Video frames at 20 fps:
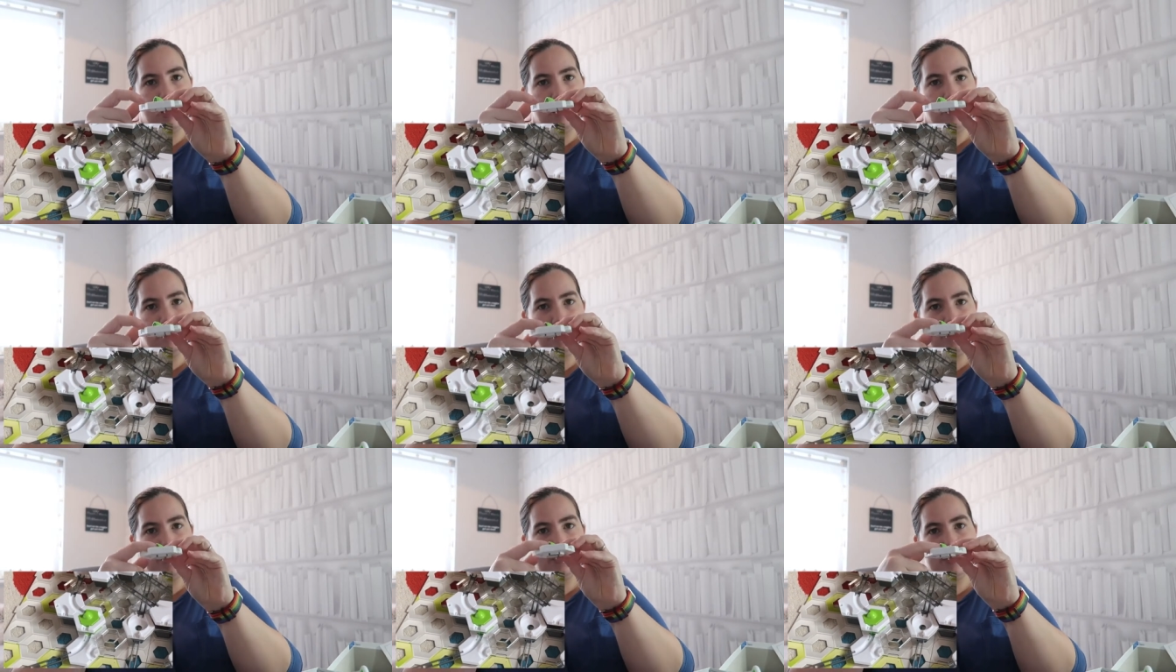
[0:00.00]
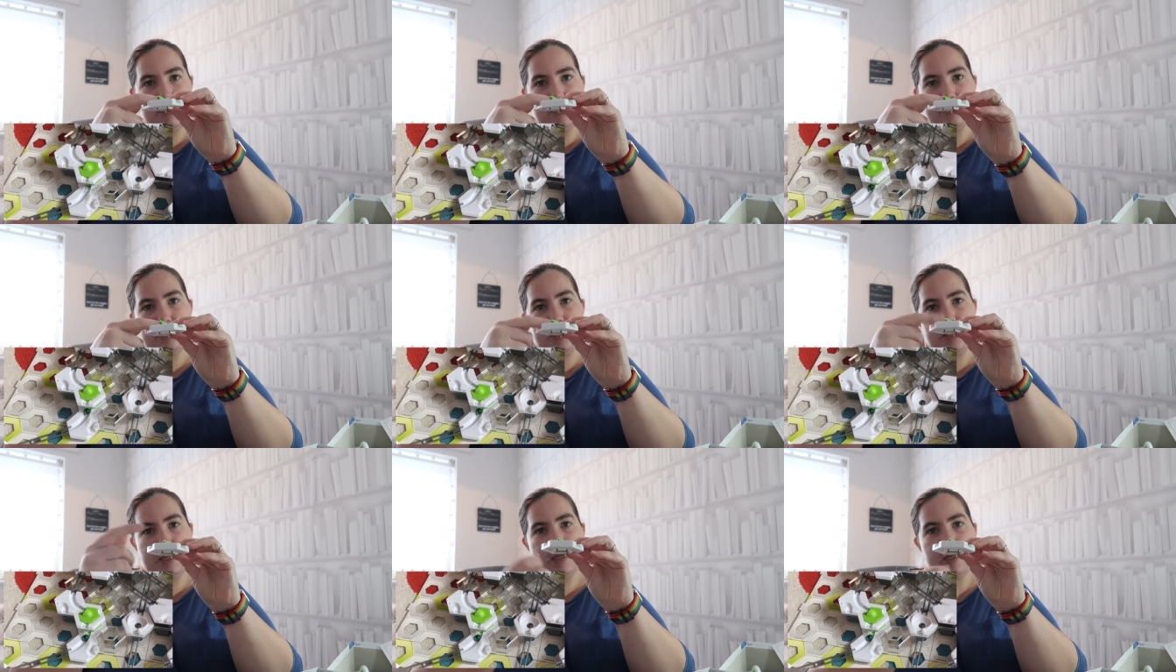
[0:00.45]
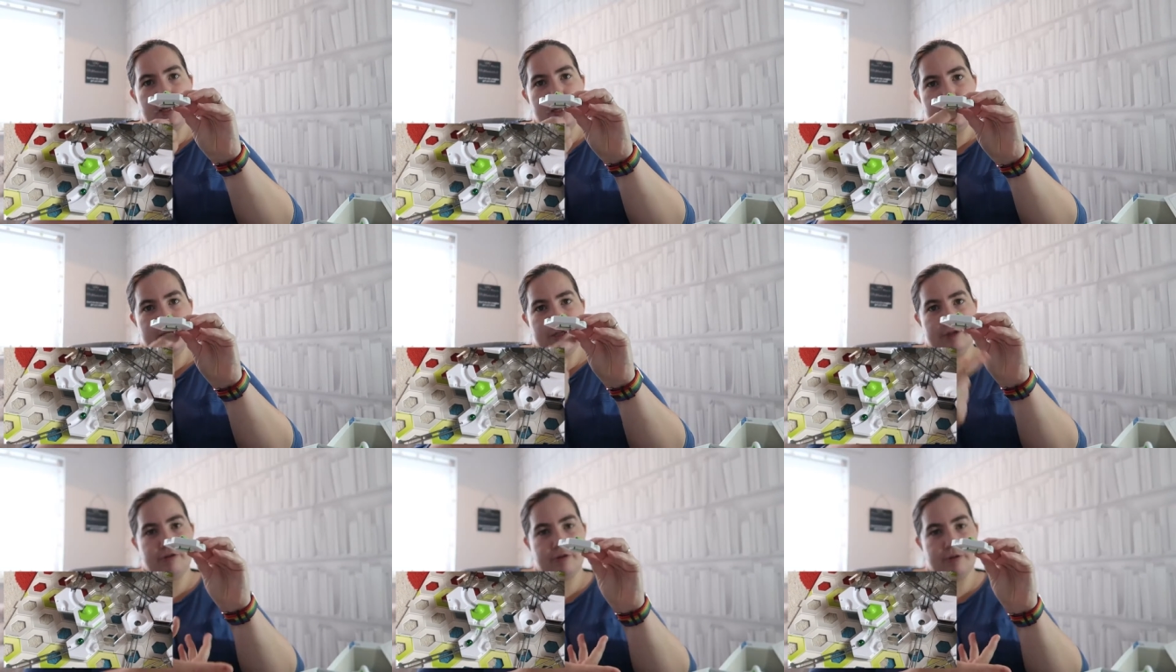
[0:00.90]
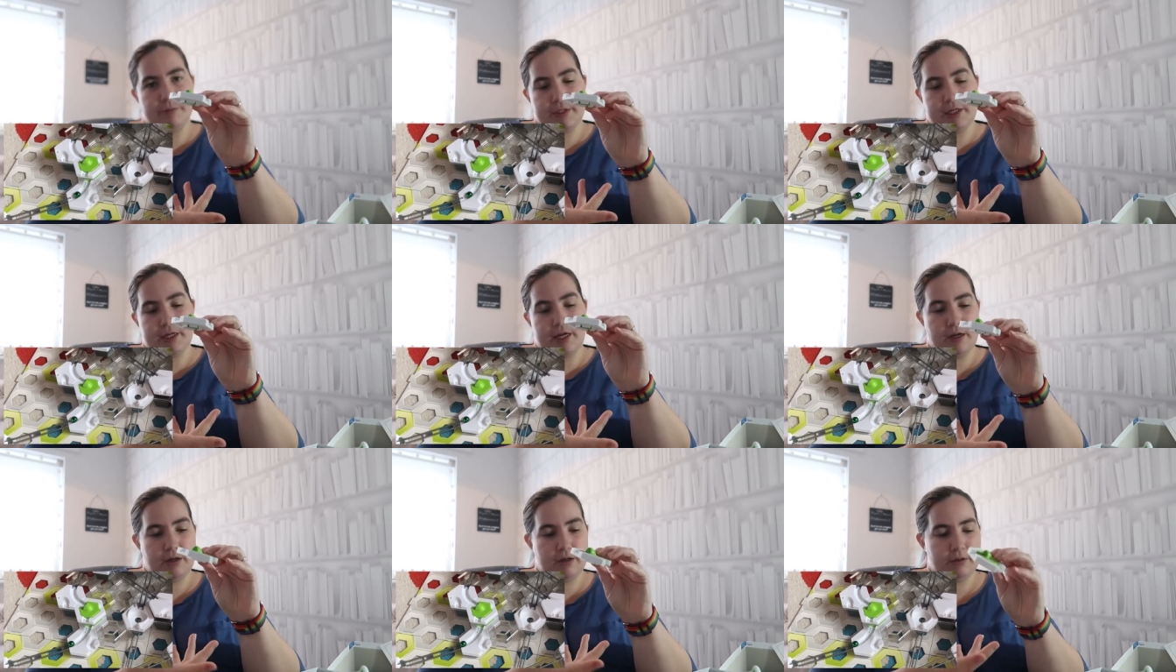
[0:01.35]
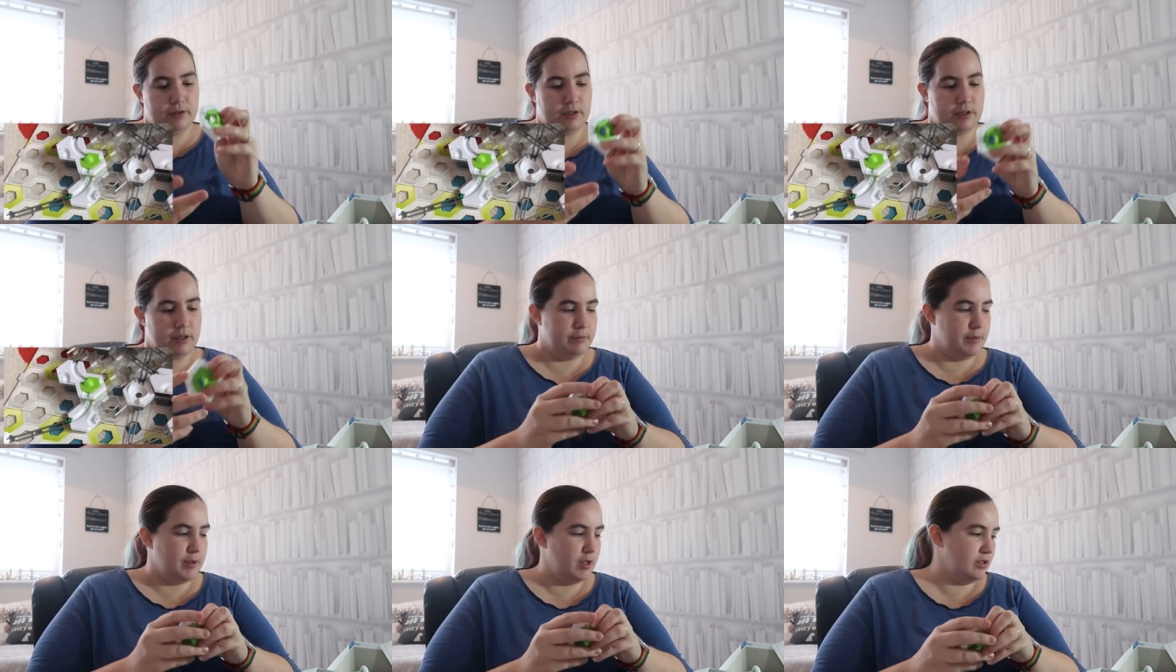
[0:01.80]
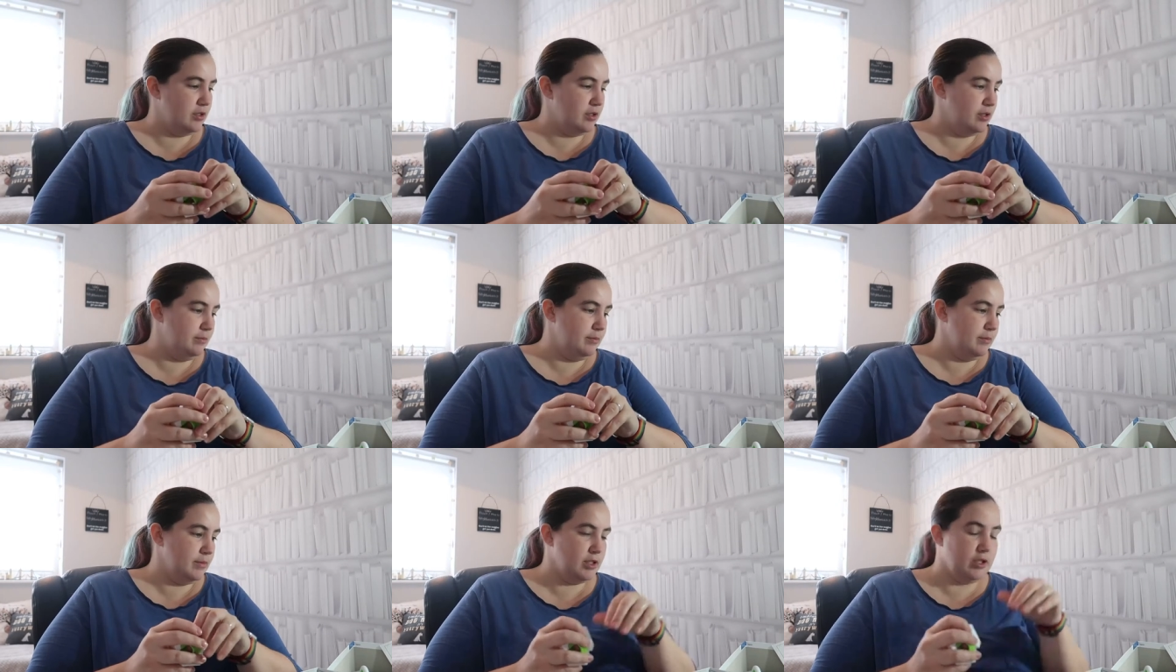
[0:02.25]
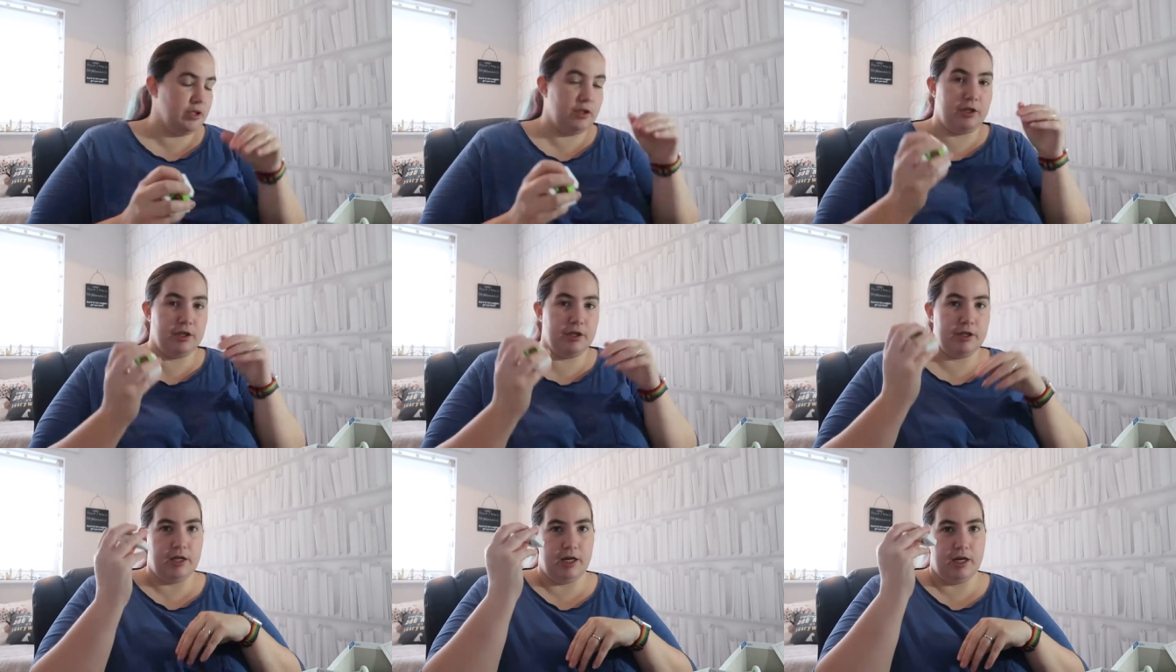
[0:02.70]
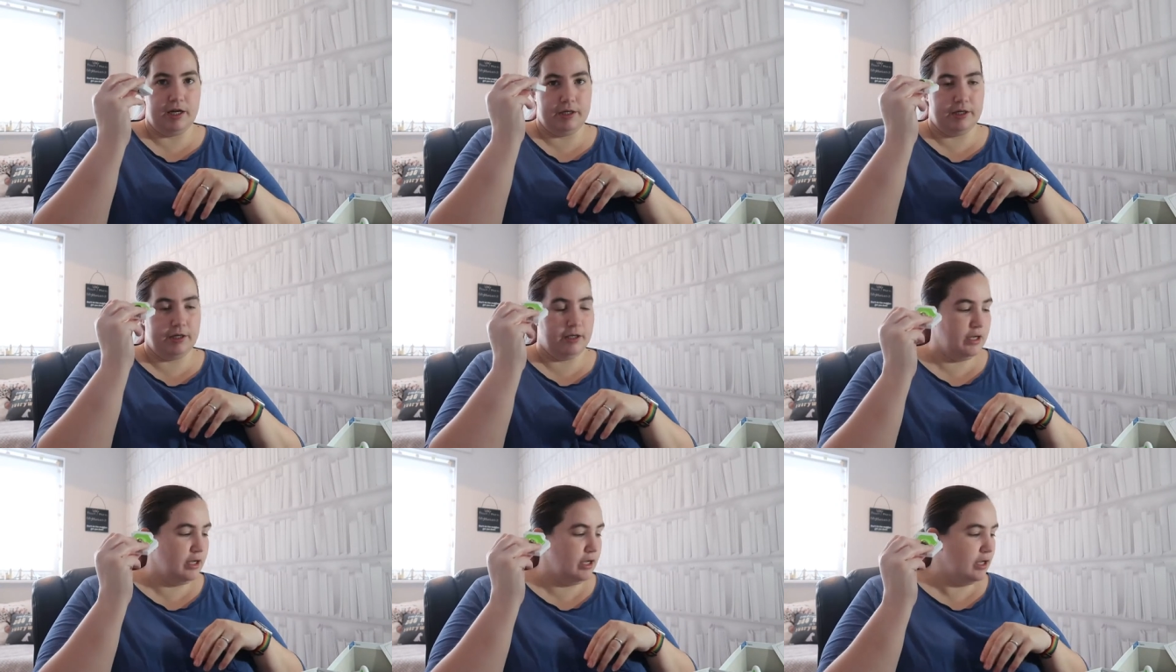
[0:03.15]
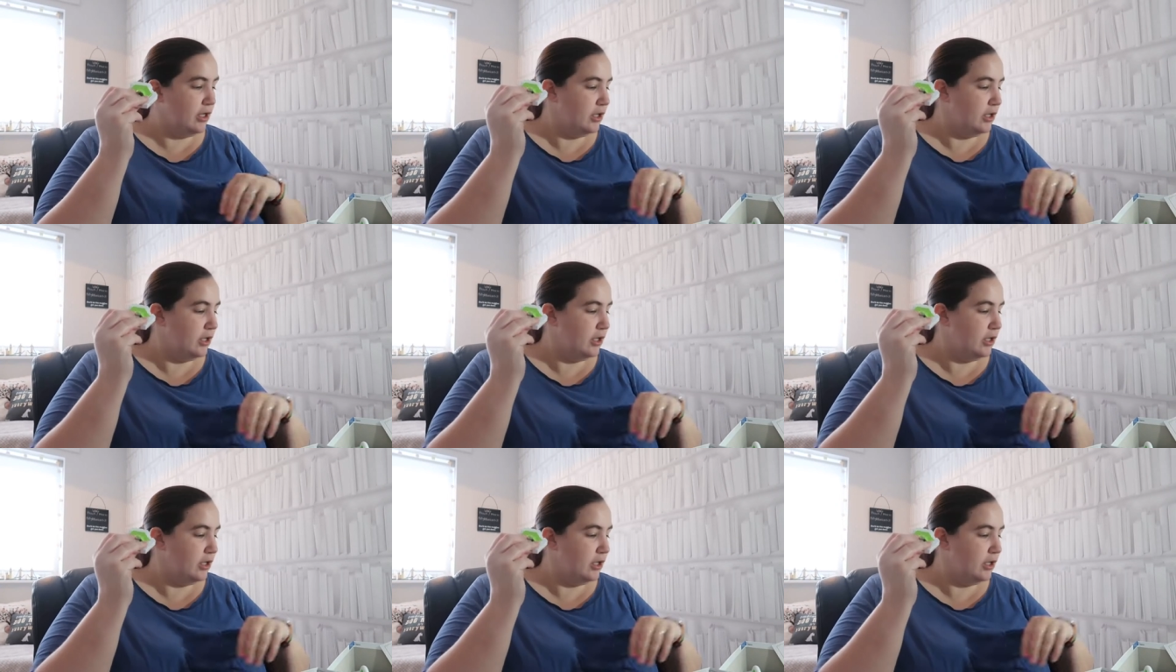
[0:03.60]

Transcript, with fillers: A ball goes in and it drops down the bottom so you could line,